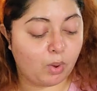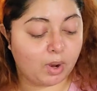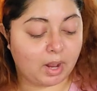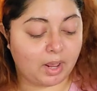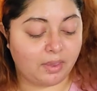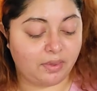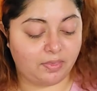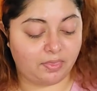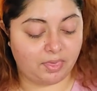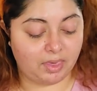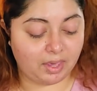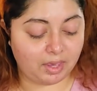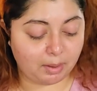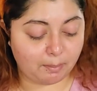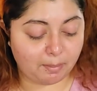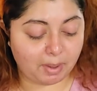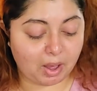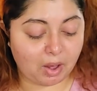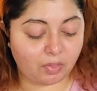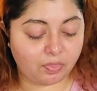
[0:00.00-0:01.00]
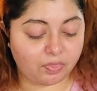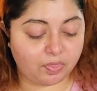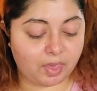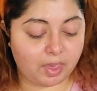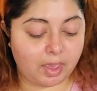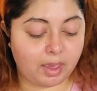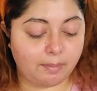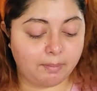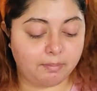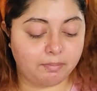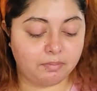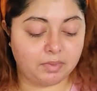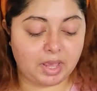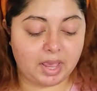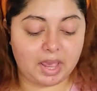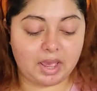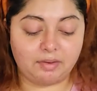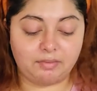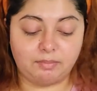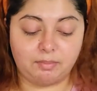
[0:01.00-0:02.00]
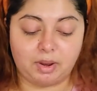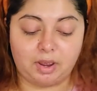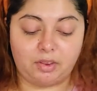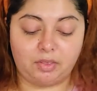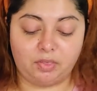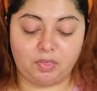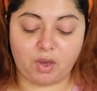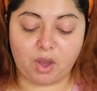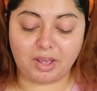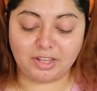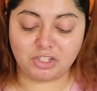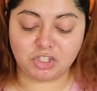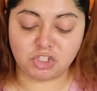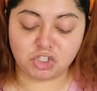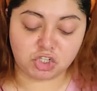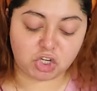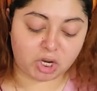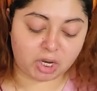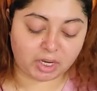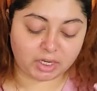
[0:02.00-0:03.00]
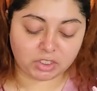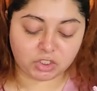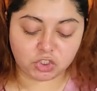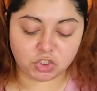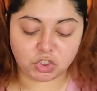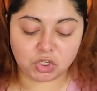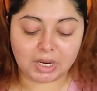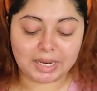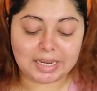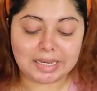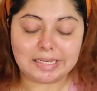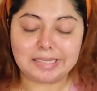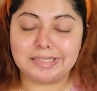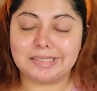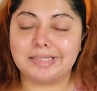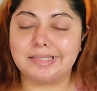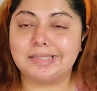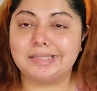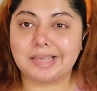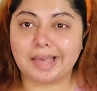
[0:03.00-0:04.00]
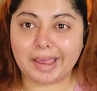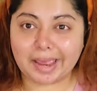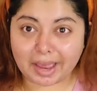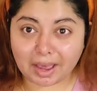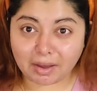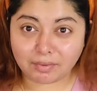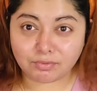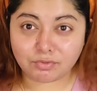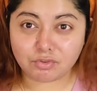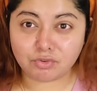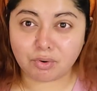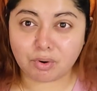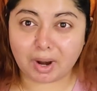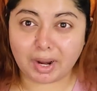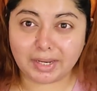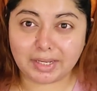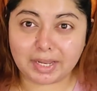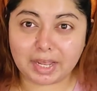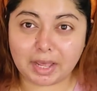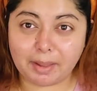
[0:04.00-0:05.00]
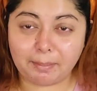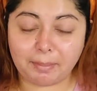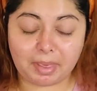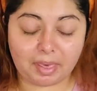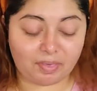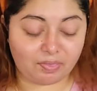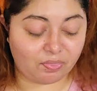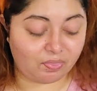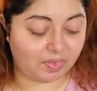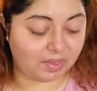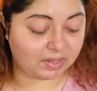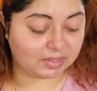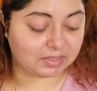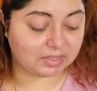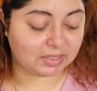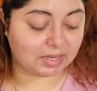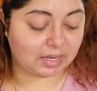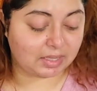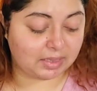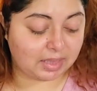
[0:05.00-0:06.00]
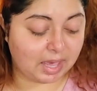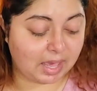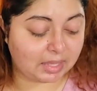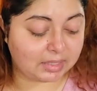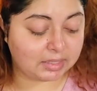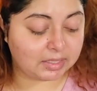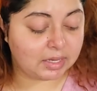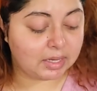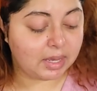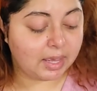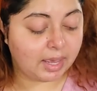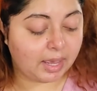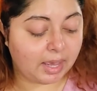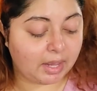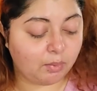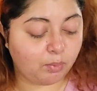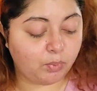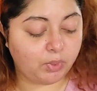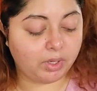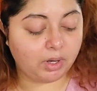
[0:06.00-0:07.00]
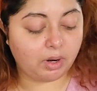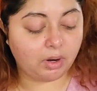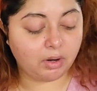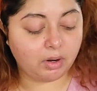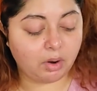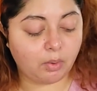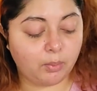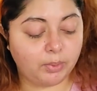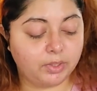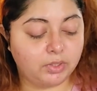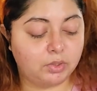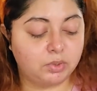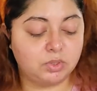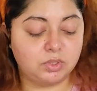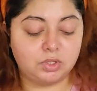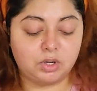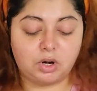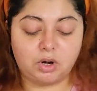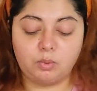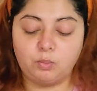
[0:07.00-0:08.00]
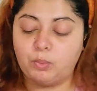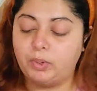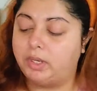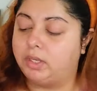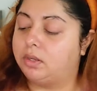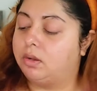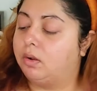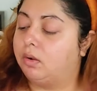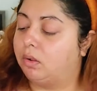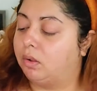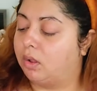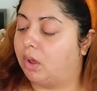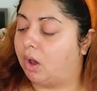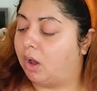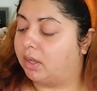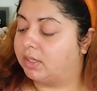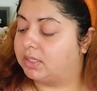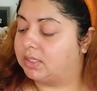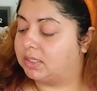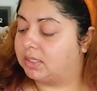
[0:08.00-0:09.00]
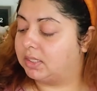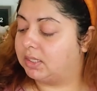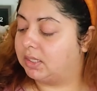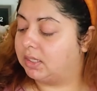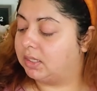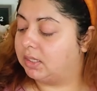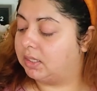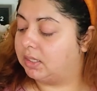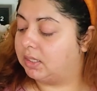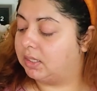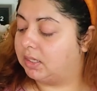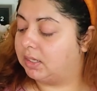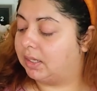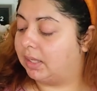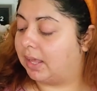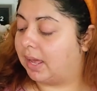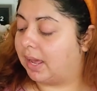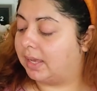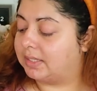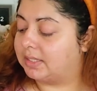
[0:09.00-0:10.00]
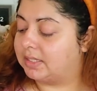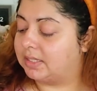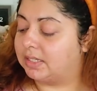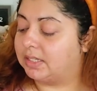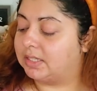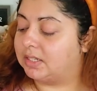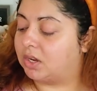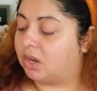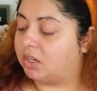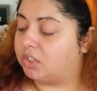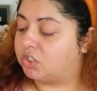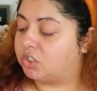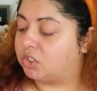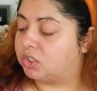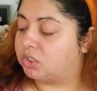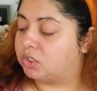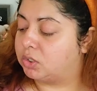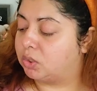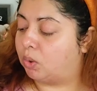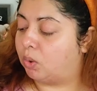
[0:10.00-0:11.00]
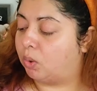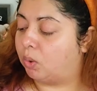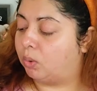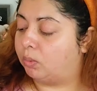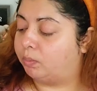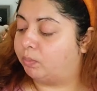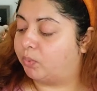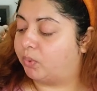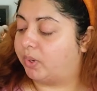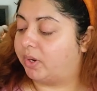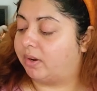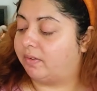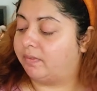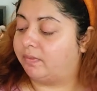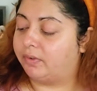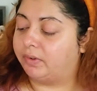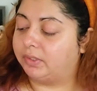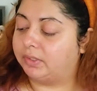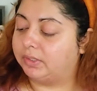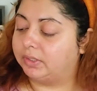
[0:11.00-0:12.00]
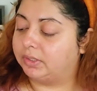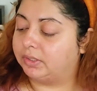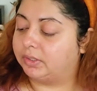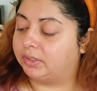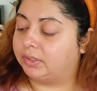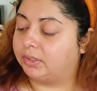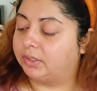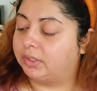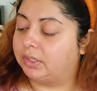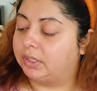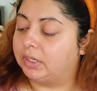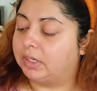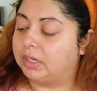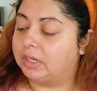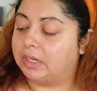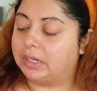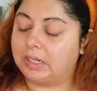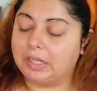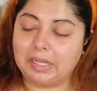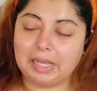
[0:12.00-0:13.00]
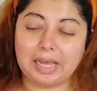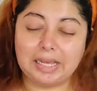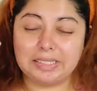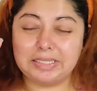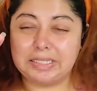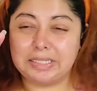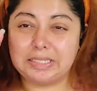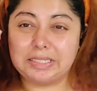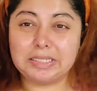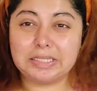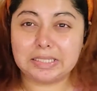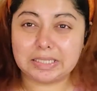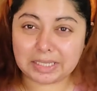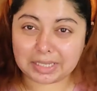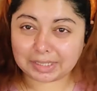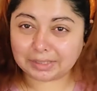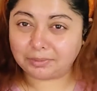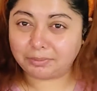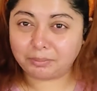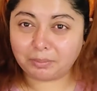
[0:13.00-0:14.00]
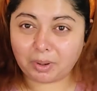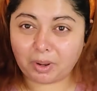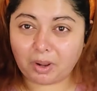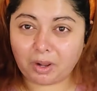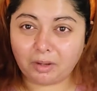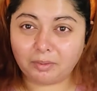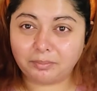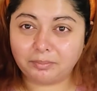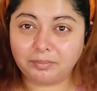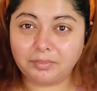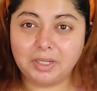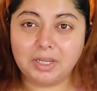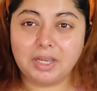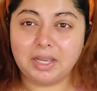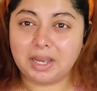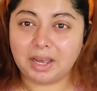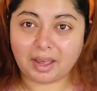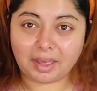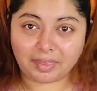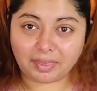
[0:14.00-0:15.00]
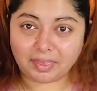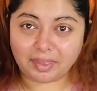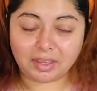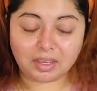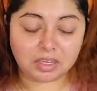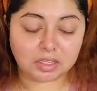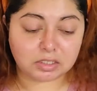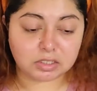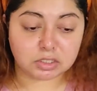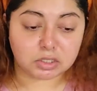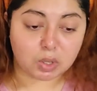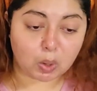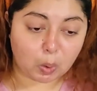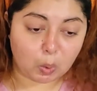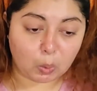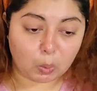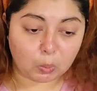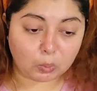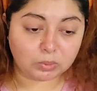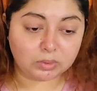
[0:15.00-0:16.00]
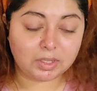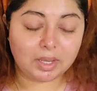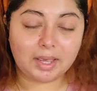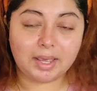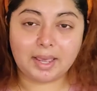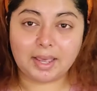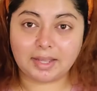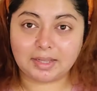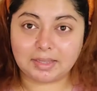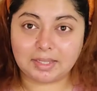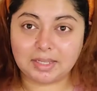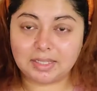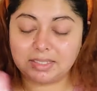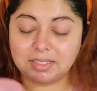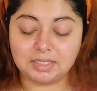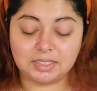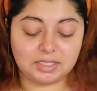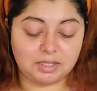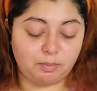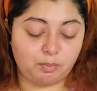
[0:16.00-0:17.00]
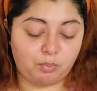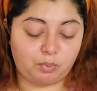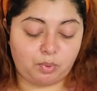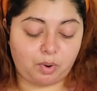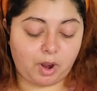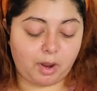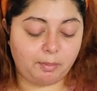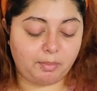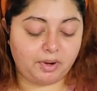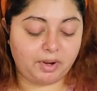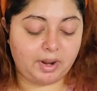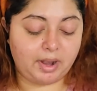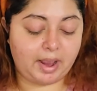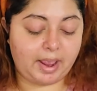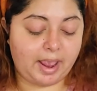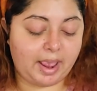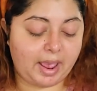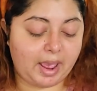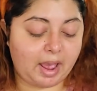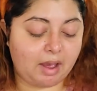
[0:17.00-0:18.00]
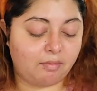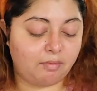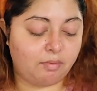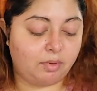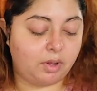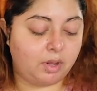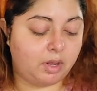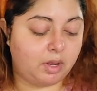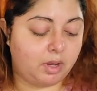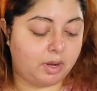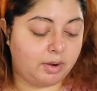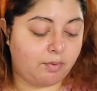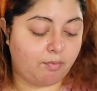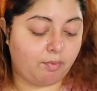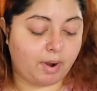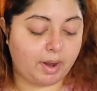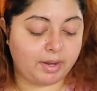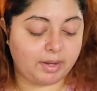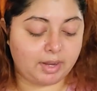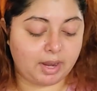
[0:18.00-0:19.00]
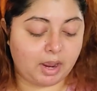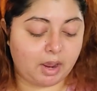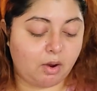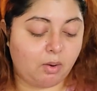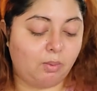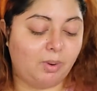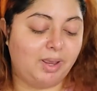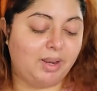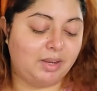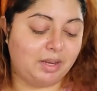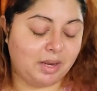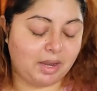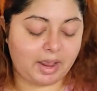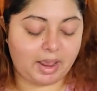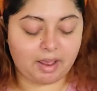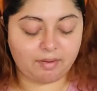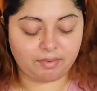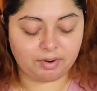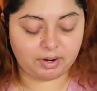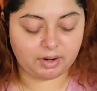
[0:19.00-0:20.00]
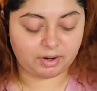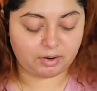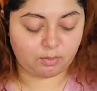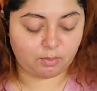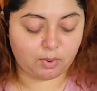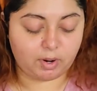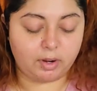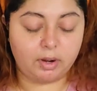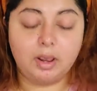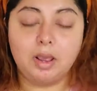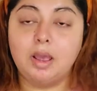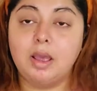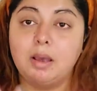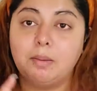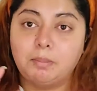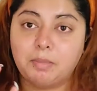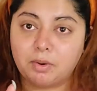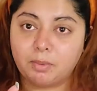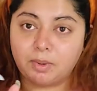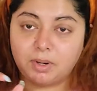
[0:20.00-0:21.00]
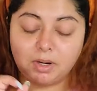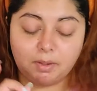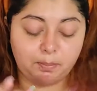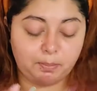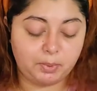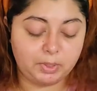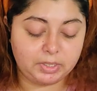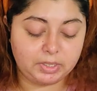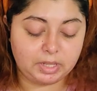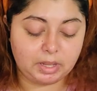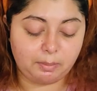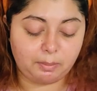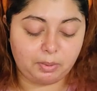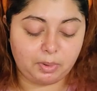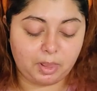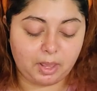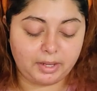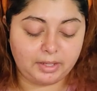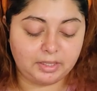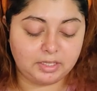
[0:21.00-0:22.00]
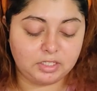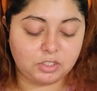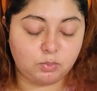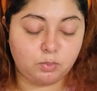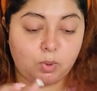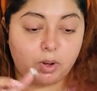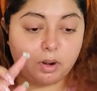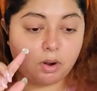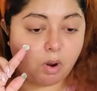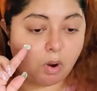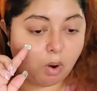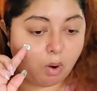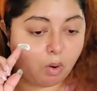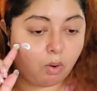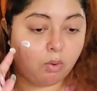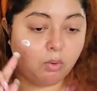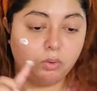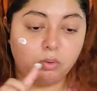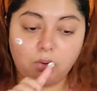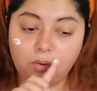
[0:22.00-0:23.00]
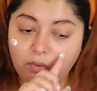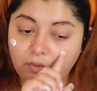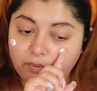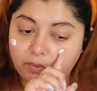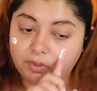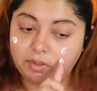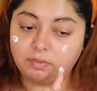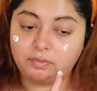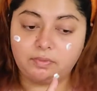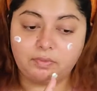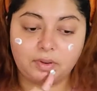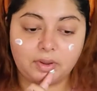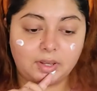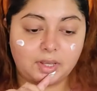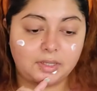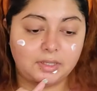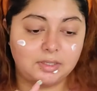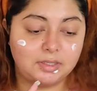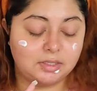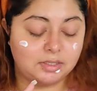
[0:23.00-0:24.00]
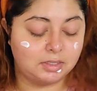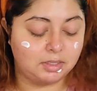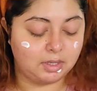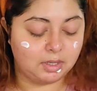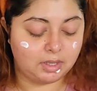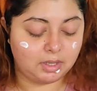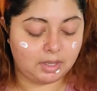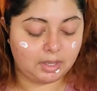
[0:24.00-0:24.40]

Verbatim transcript: what I think about them, have my thoughts change since I have tried them and things like that. And we are going to start with glossy, glossy touch and soul, pretty filler, glossy skin balm. I think it's cold, and this is the primer that I have right now, and then I have another one. But when I put apply this one all over the face.